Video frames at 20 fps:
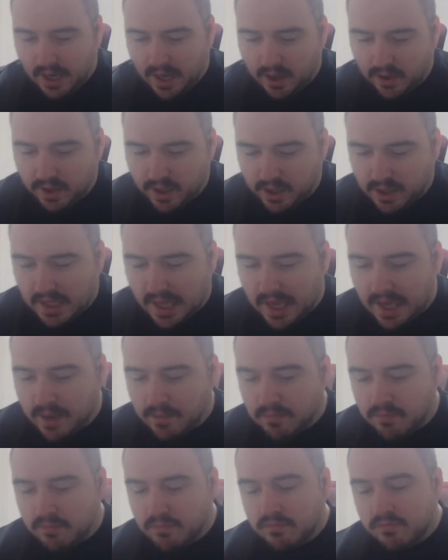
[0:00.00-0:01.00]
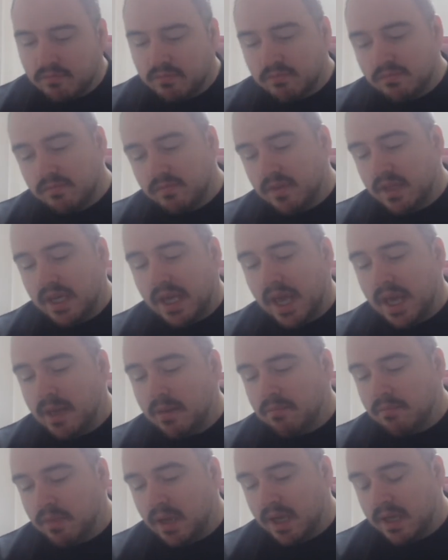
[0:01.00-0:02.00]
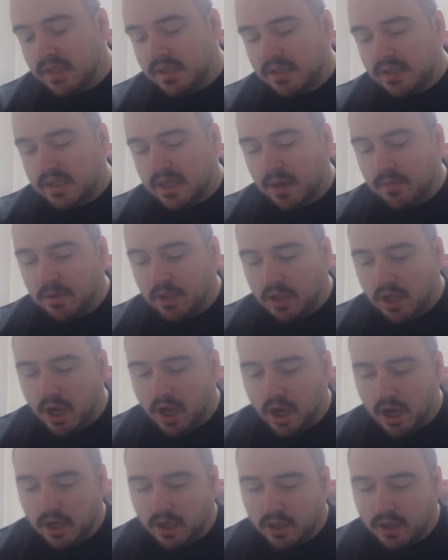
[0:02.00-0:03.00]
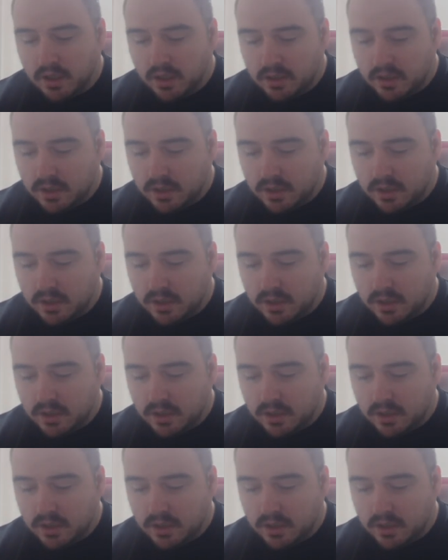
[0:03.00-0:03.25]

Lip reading: the game has come along.